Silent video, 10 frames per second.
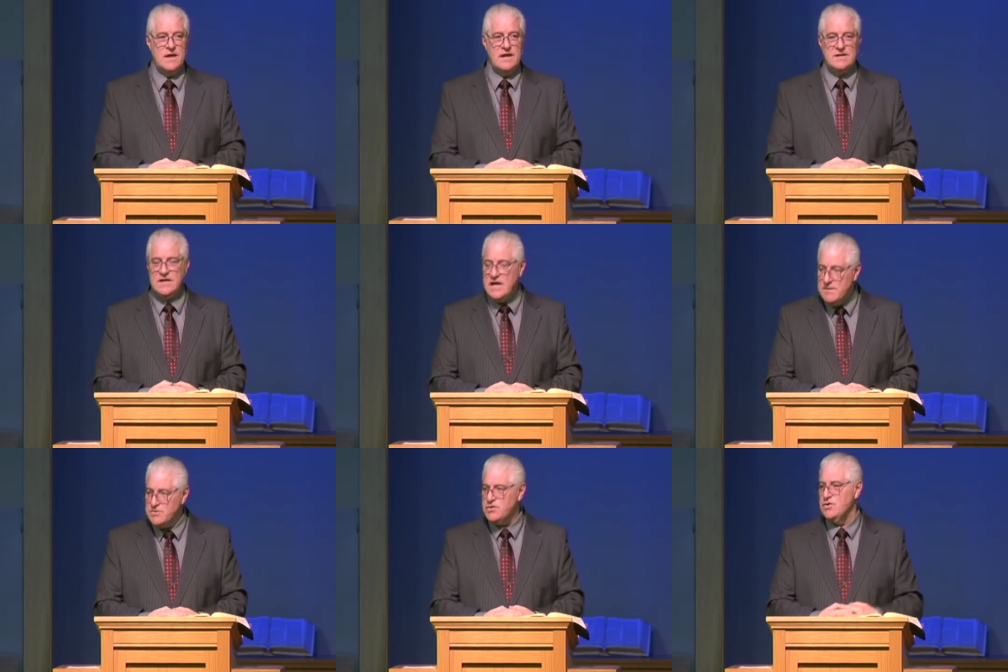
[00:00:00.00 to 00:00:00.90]
It
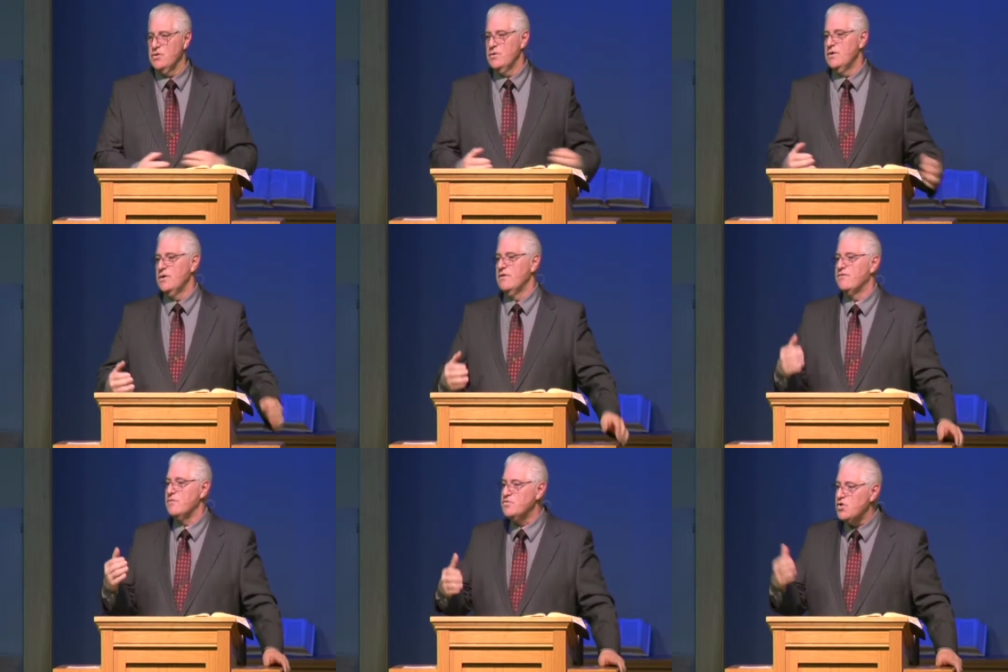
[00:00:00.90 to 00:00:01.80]
keeps you
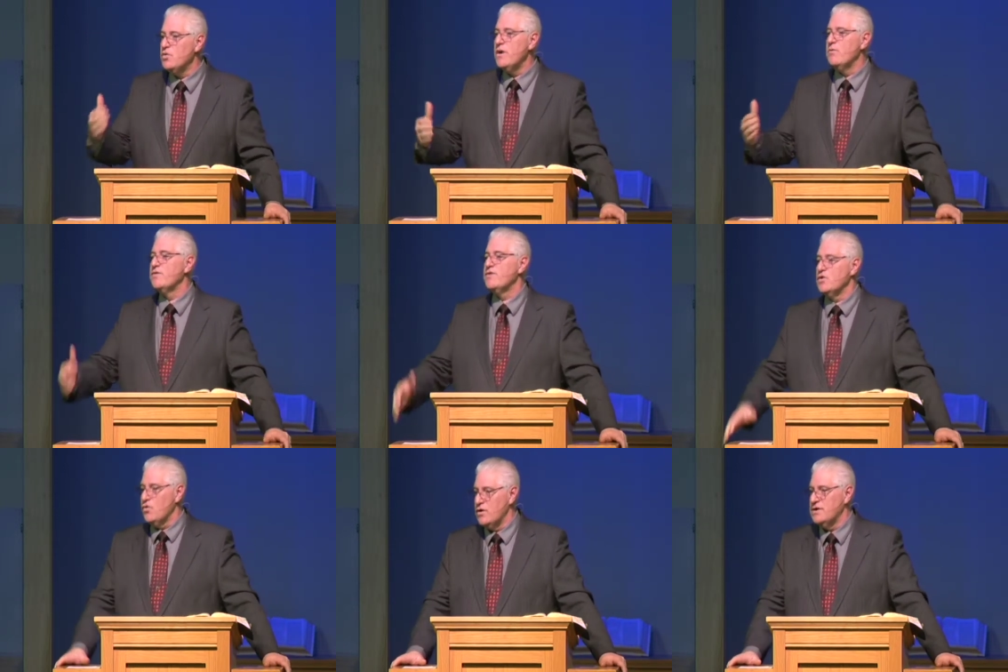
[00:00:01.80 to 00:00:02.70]
from doing what the
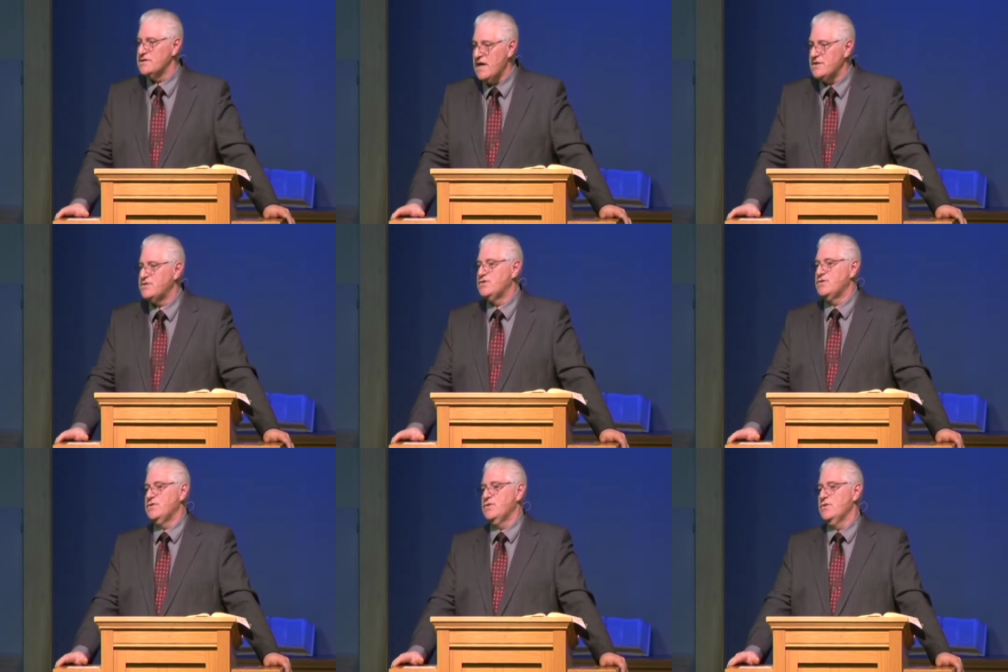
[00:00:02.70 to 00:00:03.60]
Lord has asked you
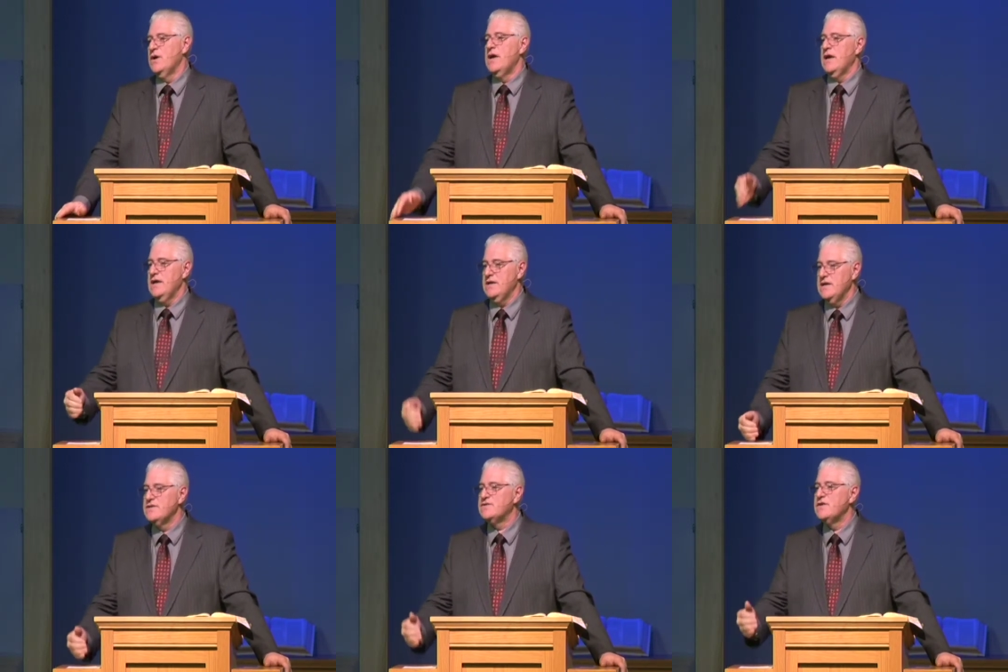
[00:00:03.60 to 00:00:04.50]
to do. It
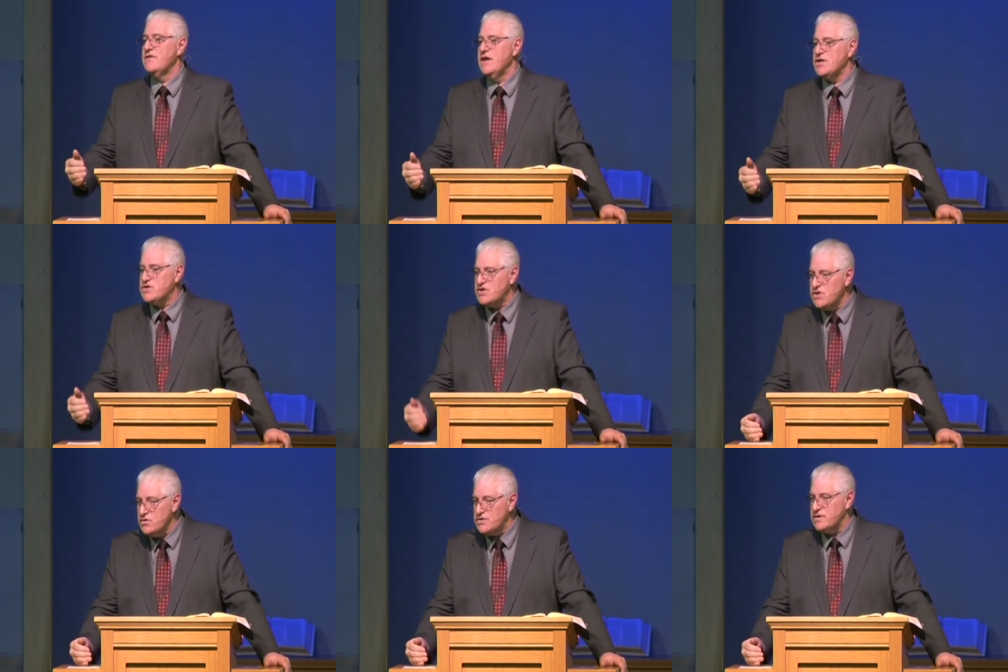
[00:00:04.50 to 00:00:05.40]
is the
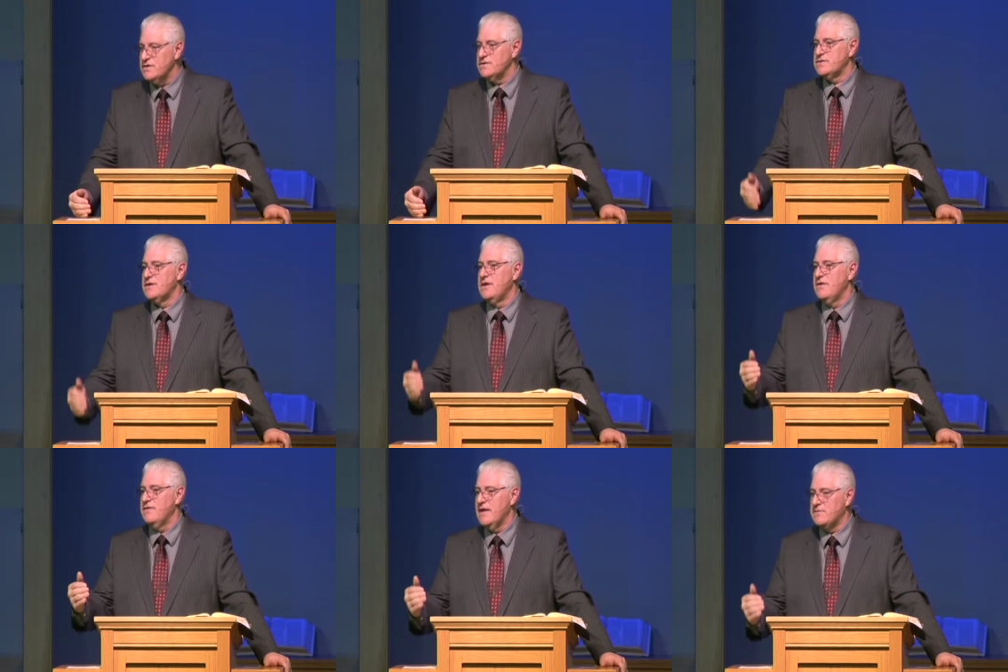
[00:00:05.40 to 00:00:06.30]
excuses
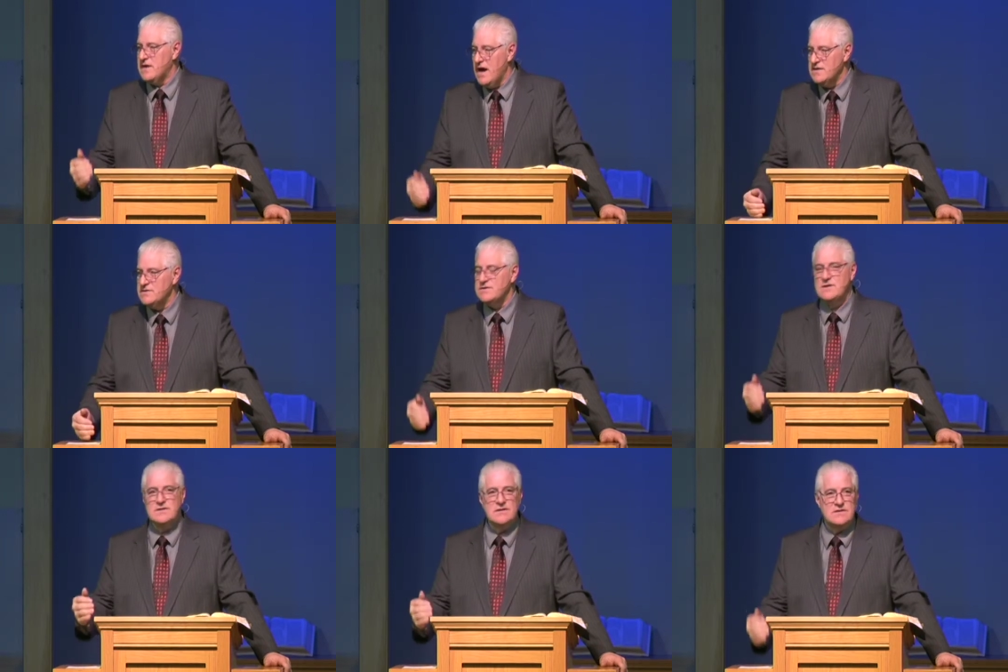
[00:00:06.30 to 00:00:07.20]
that
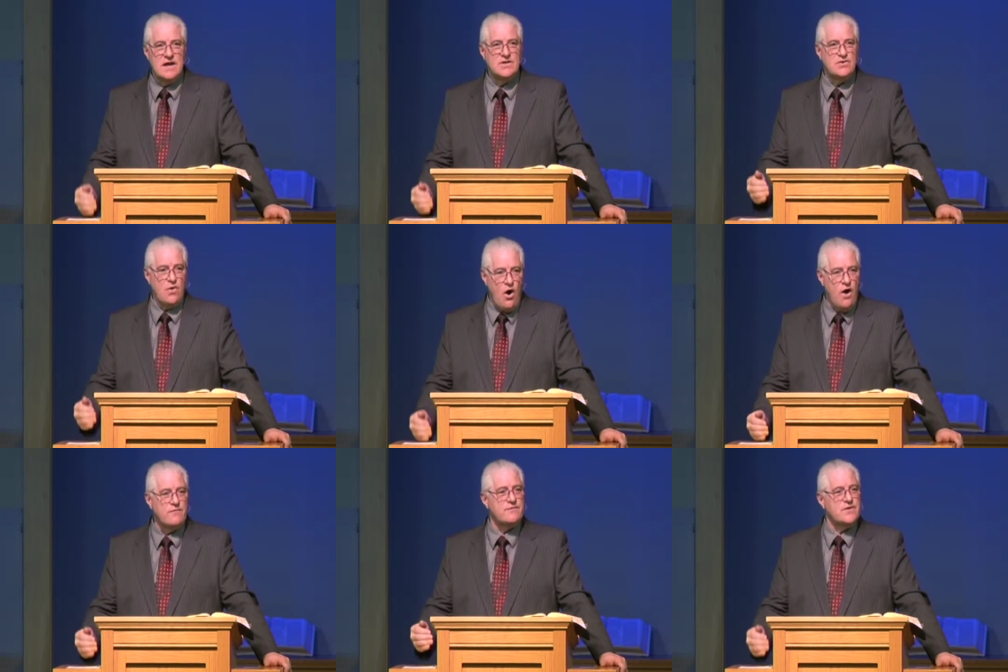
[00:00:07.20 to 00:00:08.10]
constantly takes you
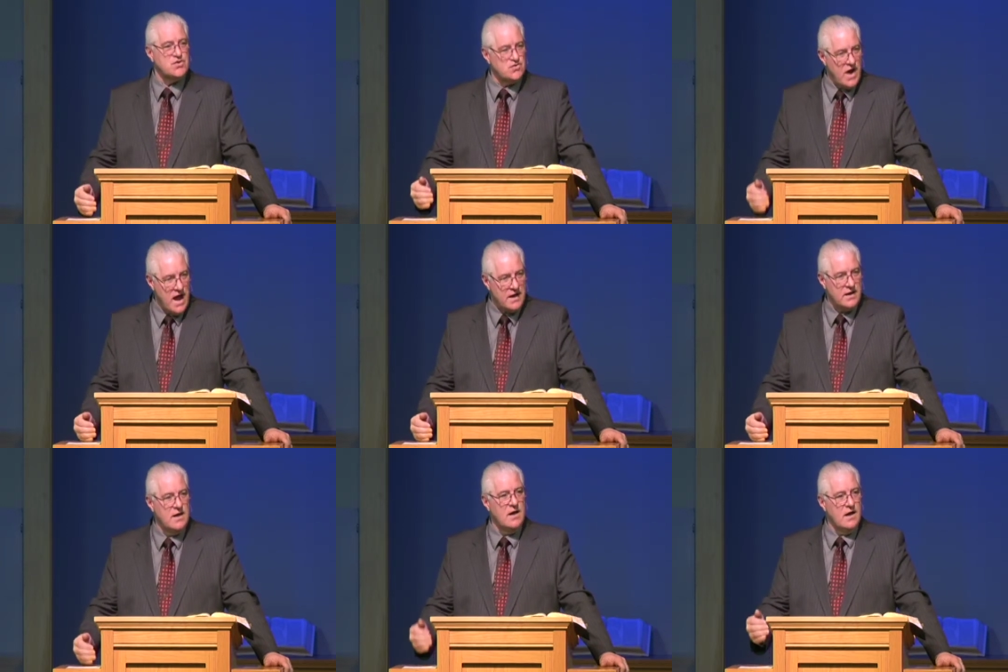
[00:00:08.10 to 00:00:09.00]
off the track
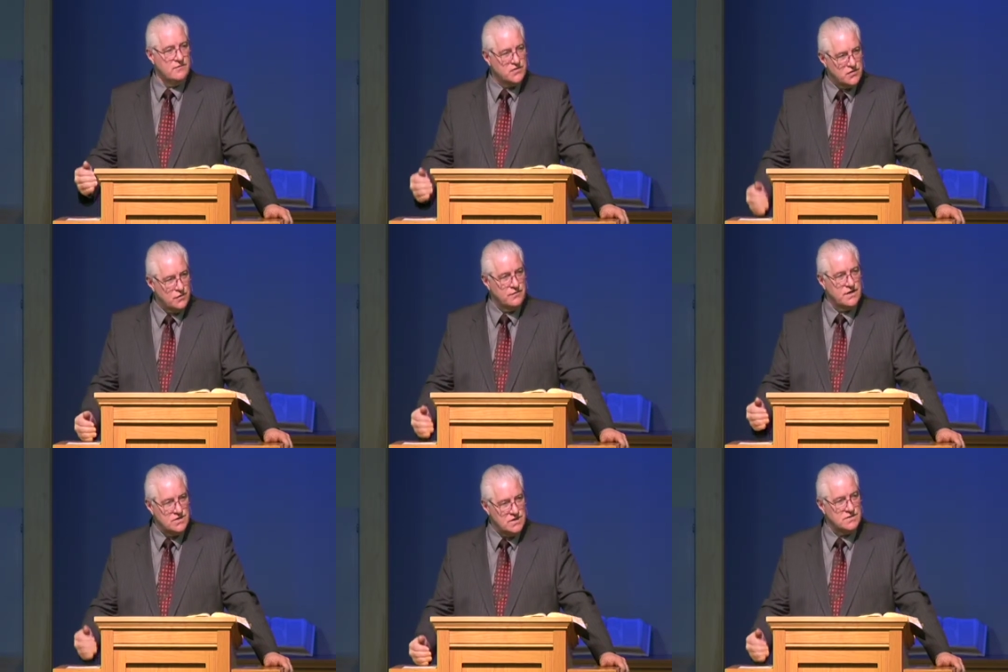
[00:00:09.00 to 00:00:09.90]
of
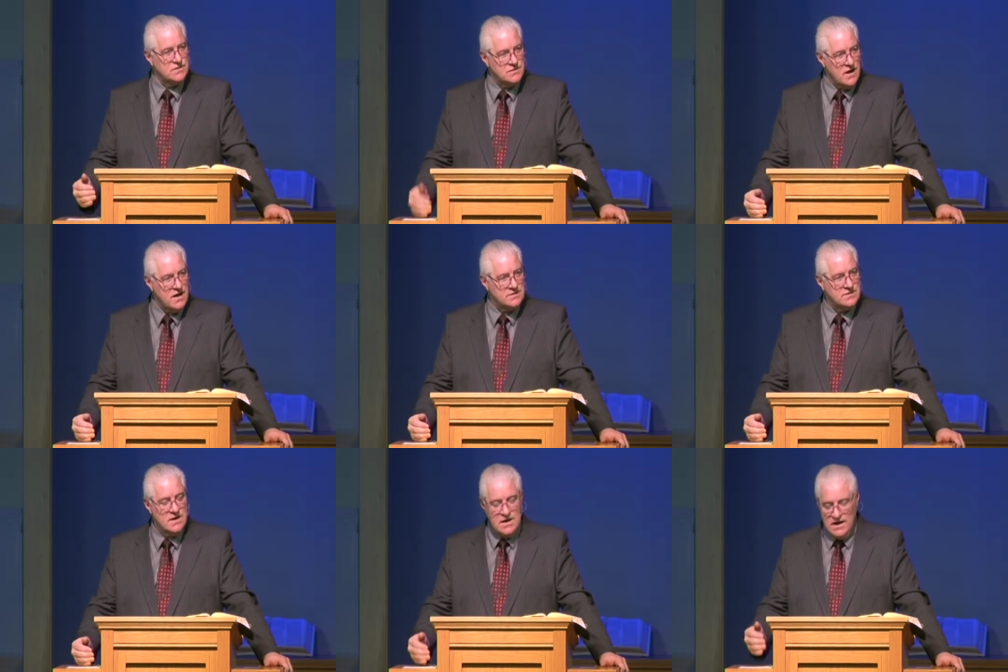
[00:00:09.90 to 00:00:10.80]
serving Jesus Christ.
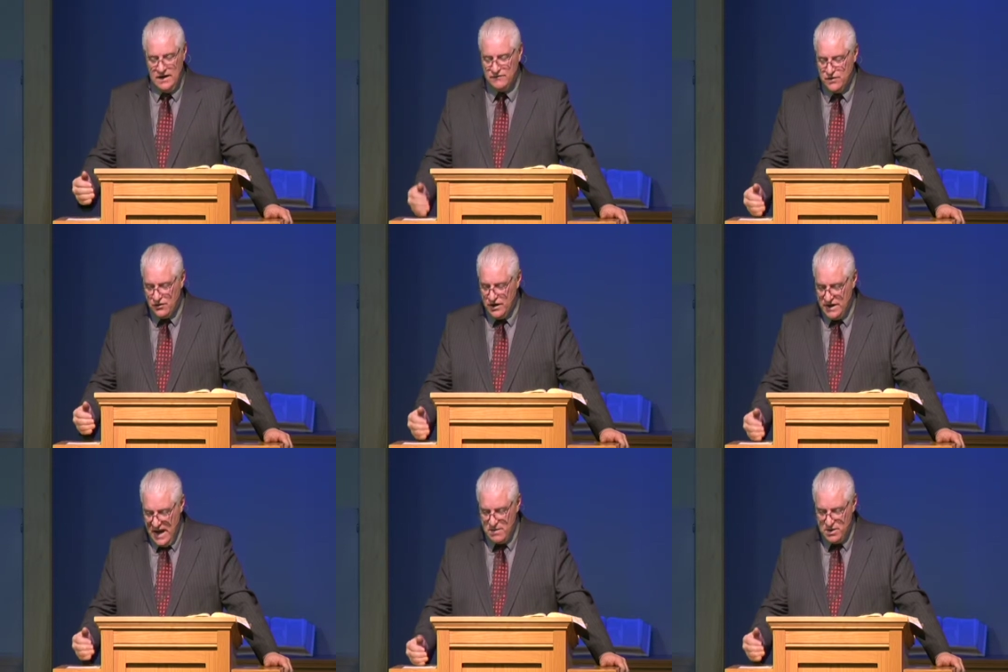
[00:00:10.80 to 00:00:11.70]
If you're a
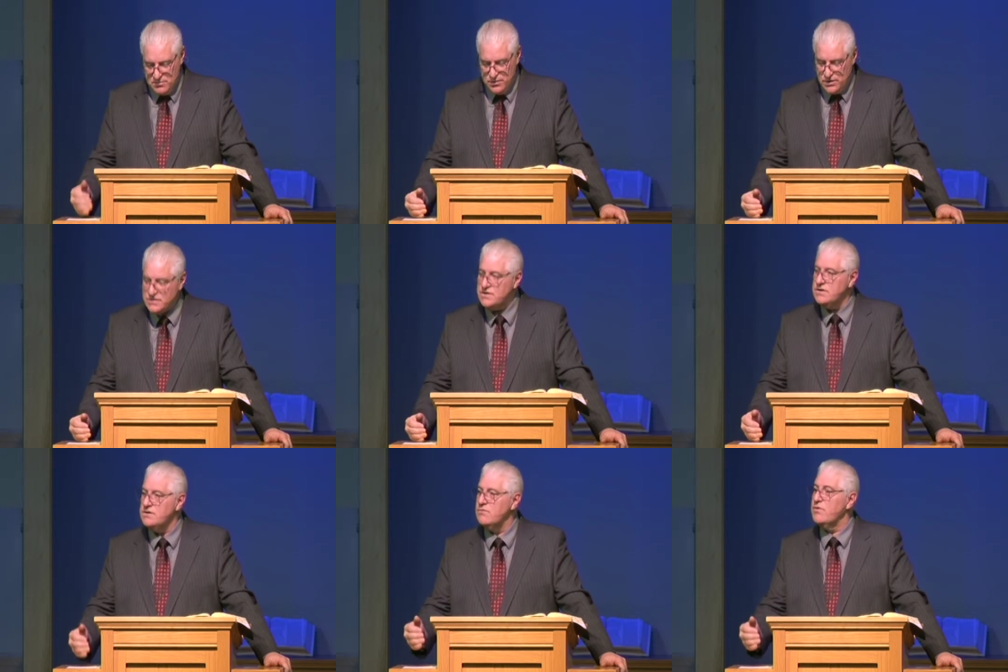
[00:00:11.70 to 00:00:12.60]
yeah but
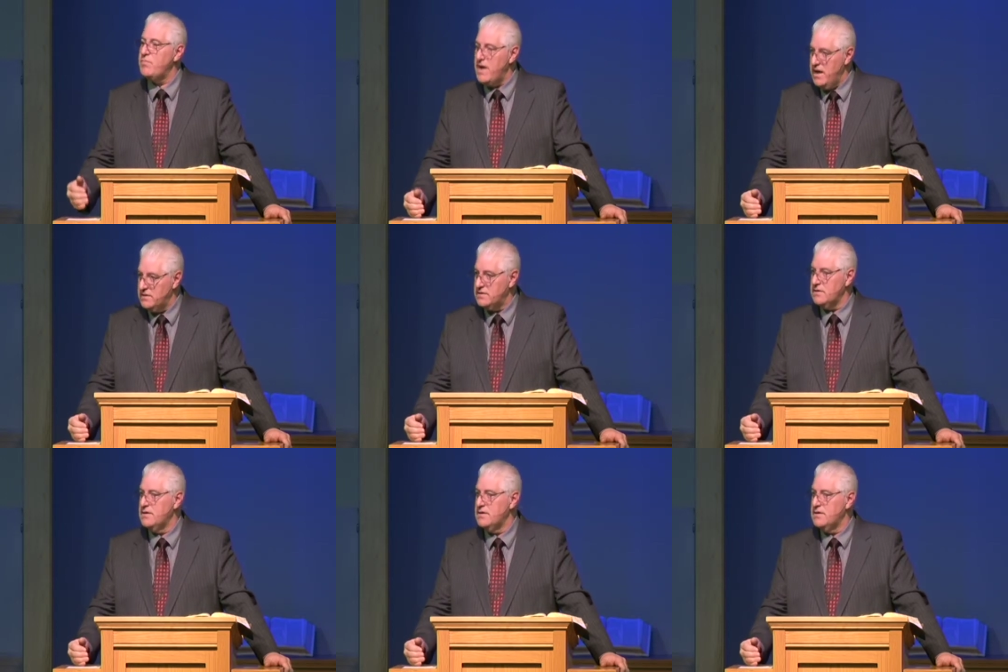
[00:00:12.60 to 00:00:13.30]
person, repent.